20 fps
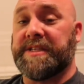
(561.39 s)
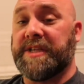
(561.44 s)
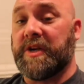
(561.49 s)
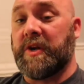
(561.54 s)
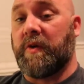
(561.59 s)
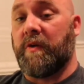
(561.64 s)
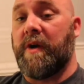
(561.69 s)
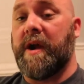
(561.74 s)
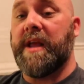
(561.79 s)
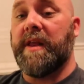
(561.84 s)
It's
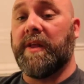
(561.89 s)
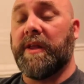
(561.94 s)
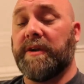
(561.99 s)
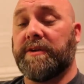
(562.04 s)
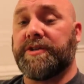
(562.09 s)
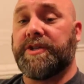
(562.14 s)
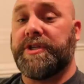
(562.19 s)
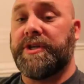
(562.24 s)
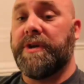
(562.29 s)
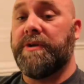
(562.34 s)
a great
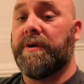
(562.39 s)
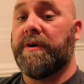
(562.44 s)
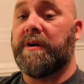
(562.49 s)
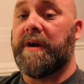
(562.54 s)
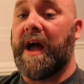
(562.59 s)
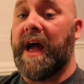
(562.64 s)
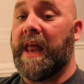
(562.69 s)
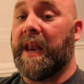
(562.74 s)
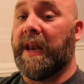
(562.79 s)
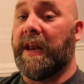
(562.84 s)
little
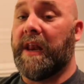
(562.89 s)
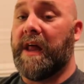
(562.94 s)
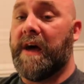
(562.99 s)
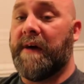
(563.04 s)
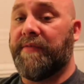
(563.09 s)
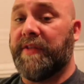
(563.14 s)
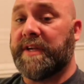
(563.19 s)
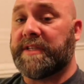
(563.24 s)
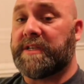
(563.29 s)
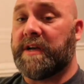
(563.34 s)
shooter. I
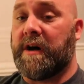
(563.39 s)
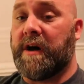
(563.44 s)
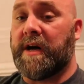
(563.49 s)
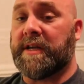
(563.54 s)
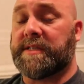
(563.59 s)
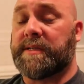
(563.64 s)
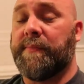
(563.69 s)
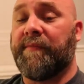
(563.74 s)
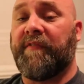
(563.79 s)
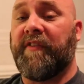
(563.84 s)
love this
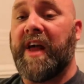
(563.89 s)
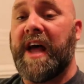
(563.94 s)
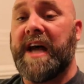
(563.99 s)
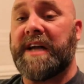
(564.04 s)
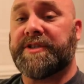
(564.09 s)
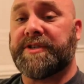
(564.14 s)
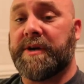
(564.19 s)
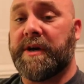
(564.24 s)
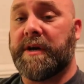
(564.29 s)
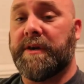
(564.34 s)
awesome
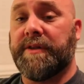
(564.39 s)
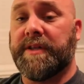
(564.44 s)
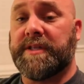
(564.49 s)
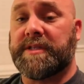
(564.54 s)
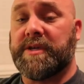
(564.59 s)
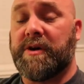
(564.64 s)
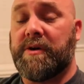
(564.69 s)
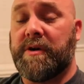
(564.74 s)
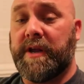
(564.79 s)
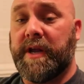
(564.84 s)
flat trigger
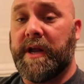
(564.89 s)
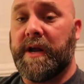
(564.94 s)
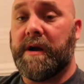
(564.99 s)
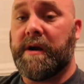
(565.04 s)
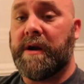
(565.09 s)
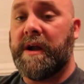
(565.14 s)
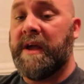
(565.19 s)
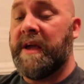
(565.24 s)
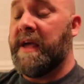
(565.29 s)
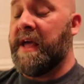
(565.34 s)
that's on
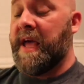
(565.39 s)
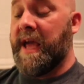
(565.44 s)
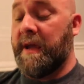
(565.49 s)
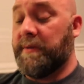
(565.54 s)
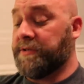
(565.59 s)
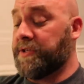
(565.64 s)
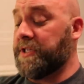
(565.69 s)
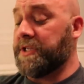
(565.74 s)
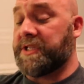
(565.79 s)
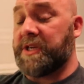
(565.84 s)
here.
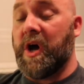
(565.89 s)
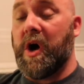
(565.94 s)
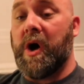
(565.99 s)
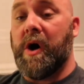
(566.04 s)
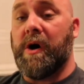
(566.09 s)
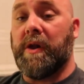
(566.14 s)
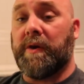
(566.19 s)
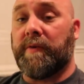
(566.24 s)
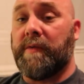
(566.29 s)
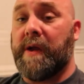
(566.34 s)
It was just
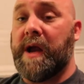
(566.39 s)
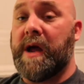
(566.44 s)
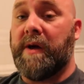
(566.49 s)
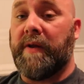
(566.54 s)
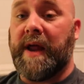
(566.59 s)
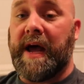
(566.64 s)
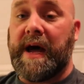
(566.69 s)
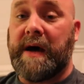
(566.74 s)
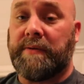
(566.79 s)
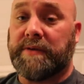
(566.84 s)
all
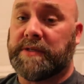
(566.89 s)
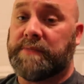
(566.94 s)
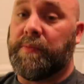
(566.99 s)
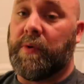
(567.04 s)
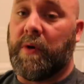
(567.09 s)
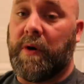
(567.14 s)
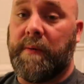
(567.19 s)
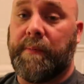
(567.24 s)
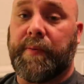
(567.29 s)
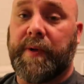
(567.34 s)
around. I
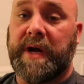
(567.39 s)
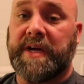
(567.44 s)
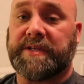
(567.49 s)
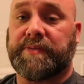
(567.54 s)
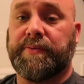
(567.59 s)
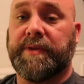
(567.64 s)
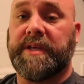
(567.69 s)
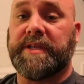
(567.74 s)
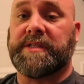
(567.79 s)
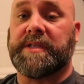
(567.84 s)
was more
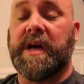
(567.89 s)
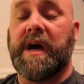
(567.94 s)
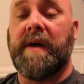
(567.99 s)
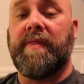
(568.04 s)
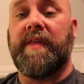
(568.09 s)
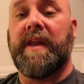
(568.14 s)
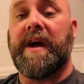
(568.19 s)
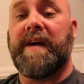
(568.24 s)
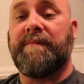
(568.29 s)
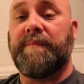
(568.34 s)
impressed with this
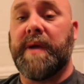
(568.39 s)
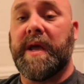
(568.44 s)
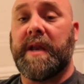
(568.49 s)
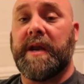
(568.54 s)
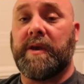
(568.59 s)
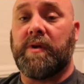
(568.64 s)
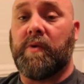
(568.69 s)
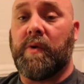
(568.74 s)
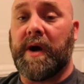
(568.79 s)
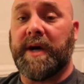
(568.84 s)
gun than I've
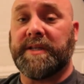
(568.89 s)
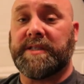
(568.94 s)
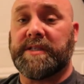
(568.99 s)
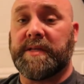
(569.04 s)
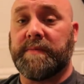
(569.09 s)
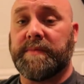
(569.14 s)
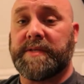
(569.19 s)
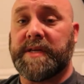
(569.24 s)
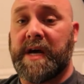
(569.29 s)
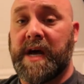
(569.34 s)
been in
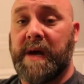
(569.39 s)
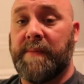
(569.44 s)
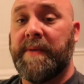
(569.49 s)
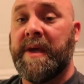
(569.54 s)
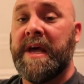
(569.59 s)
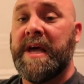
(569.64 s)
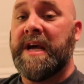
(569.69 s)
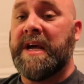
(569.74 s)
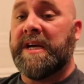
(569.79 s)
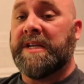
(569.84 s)
quite some
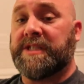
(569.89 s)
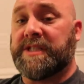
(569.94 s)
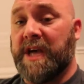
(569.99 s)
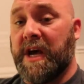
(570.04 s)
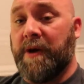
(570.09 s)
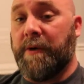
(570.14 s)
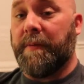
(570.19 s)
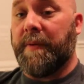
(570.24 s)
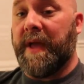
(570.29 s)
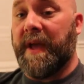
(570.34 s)
time.
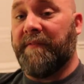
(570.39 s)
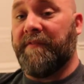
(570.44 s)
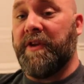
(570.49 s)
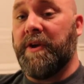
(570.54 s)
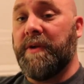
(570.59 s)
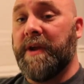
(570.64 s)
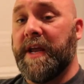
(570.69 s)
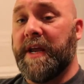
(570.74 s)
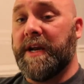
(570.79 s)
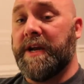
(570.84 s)
So
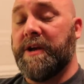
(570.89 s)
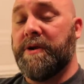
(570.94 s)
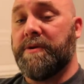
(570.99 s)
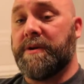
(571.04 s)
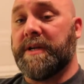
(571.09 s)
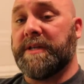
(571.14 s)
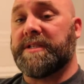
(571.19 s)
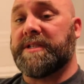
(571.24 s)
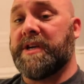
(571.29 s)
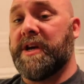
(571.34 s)
if you need a
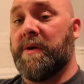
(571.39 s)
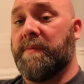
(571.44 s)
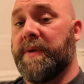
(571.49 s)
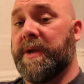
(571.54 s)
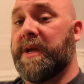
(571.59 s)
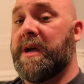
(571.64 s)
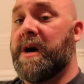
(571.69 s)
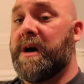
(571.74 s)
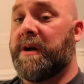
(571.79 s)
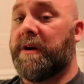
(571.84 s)
new
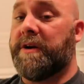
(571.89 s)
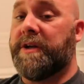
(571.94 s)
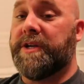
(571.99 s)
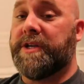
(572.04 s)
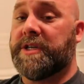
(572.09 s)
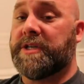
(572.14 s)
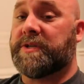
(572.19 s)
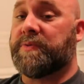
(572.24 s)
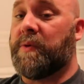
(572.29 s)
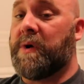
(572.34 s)
concealment gun, or
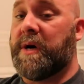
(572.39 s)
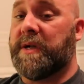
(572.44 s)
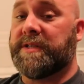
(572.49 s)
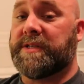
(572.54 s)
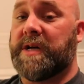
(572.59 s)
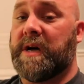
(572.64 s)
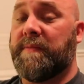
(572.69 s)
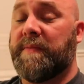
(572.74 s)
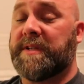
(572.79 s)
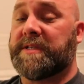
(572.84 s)
you just
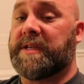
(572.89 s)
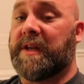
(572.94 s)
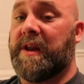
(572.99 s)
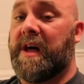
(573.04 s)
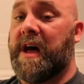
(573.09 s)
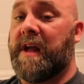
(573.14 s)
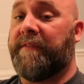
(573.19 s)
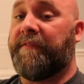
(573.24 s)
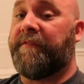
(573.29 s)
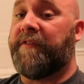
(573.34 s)
want something that's
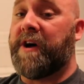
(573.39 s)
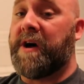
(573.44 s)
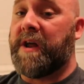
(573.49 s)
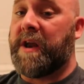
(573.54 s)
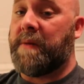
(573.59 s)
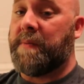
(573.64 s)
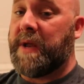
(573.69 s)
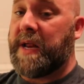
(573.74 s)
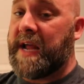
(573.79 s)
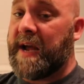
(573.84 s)
a lot of
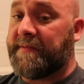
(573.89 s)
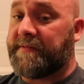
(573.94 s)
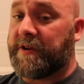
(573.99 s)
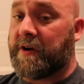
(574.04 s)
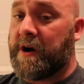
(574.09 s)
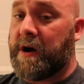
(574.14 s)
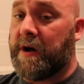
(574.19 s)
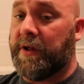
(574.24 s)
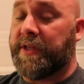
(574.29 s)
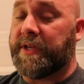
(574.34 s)
fun, I mean,
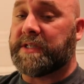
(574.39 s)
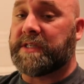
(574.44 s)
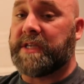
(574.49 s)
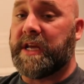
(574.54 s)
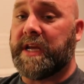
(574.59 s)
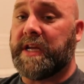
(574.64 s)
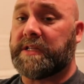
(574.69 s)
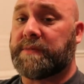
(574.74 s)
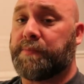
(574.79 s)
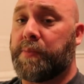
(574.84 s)
after all,
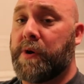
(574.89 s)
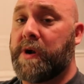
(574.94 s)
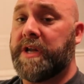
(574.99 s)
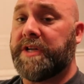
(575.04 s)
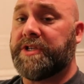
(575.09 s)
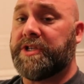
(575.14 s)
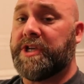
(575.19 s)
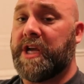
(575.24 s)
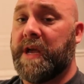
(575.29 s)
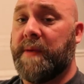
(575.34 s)
this thing is
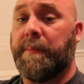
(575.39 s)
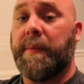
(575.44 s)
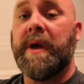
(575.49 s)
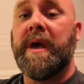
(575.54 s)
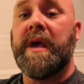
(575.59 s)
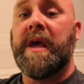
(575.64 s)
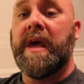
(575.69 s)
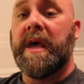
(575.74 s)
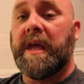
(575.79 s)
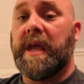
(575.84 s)
pretty
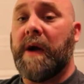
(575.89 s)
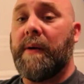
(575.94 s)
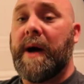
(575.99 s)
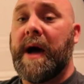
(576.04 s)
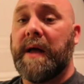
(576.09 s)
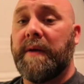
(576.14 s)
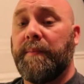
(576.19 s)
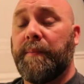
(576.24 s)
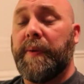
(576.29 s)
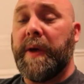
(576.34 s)
cheap.
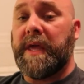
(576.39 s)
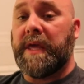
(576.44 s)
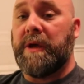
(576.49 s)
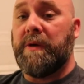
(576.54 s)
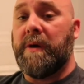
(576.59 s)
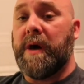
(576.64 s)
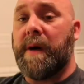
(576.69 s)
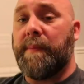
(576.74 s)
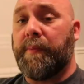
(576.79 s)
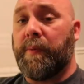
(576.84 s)
Go out and
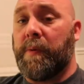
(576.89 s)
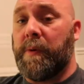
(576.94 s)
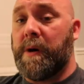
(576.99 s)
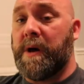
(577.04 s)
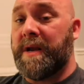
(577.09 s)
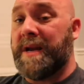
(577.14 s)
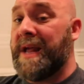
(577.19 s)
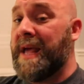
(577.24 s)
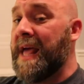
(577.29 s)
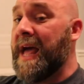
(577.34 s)
pick you up
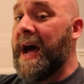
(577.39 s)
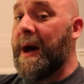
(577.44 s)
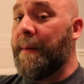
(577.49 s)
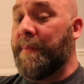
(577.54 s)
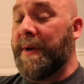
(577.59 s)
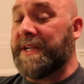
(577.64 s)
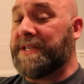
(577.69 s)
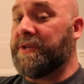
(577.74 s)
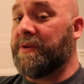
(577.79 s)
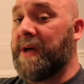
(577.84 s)
one.
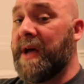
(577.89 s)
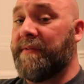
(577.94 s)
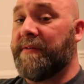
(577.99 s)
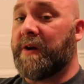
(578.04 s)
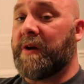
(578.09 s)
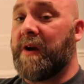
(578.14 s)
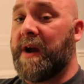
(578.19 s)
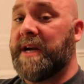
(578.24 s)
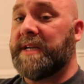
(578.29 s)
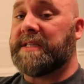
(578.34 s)
I bet you'll
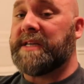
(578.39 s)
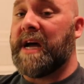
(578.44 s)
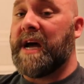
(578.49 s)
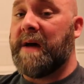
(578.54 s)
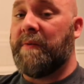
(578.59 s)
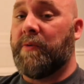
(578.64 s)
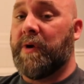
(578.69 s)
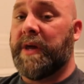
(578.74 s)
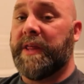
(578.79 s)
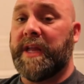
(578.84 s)
have a great
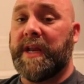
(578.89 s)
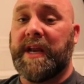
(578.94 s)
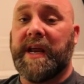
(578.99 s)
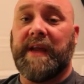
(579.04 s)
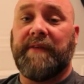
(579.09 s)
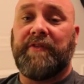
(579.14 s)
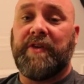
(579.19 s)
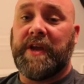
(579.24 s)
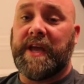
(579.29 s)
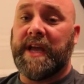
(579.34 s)
time with
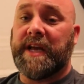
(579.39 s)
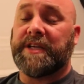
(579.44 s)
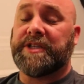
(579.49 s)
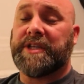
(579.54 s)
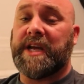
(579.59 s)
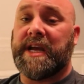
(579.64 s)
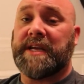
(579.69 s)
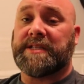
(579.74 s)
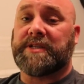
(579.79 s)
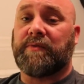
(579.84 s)
it. If you get
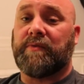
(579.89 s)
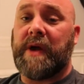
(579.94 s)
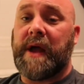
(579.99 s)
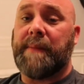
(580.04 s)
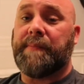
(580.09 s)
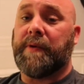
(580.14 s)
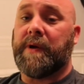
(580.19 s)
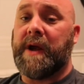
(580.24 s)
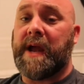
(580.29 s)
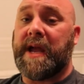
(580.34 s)
a chance to
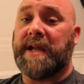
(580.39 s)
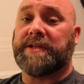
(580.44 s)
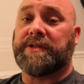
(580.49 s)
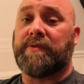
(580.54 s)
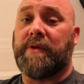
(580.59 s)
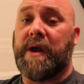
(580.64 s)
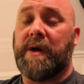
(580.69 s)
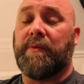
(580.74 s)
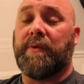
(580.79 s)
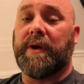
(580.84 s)
wrap your
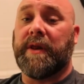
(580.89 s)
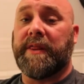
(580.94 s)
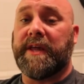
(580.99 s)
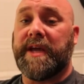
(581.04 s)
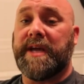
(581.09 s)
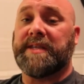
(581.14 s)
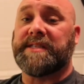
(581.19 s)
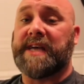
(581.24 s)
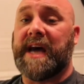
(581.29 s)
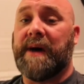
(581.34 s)
hands around one
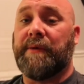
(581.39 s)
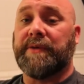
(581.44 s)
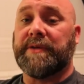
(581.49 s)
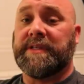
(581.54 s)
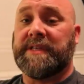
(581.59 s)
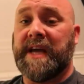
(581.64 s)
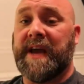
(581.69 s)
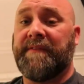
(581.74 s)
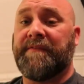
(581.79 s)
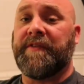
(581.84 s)
of these, I
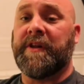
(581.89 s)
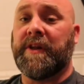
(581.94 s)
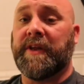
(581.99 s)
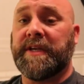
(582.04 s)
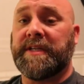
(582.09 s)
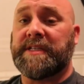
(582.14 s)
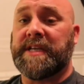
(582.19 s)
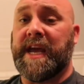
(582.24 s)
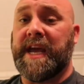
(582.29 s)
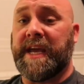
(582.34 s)
will
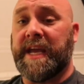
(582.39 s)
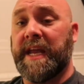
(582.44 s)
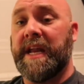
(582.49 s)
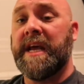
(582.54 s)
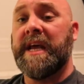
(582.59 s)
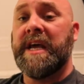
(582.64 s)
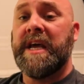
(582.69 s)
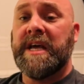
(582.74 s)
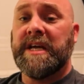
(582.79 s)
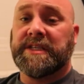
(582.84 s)
definitely take
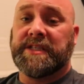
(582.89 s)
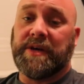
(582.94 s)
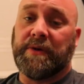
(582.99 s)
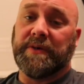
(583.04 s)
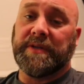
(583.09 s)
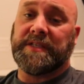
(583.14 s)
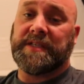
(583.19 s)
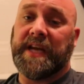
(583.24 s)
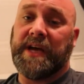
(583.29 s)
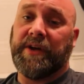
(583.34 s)
it.
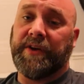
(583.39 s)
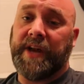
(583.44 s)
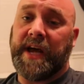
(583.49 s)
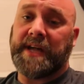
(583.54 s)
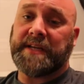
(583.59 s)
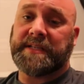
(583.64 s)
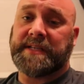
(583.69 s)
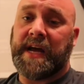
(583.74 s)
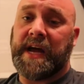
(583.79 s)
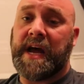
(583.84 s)
So until
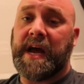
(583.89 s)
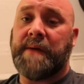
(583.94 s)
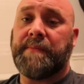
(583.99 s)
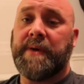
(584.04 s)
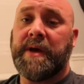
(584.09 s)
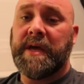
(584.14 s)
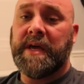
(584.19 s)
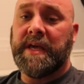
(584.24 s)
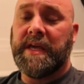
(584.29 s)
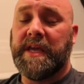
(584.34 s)
next
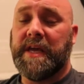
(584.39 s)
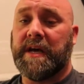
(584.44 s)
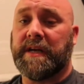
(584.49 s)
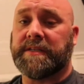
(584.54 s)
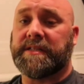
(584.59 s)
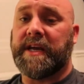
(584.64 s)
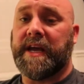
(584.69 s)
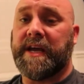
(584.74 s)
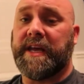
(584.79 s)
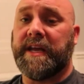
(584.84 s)
time,
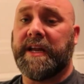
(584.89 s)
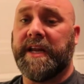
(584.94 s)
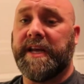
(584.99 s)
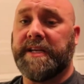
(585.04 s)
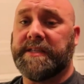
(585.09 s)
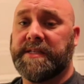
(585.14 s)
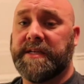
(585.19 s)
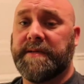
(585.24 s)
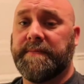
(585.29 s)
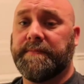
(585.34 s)
y'all take it
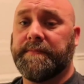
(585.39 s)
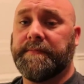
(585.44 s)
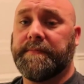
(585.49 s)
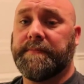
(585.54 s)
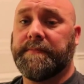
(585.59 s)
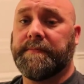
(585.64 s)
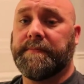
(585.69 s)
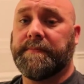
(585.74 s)
easy.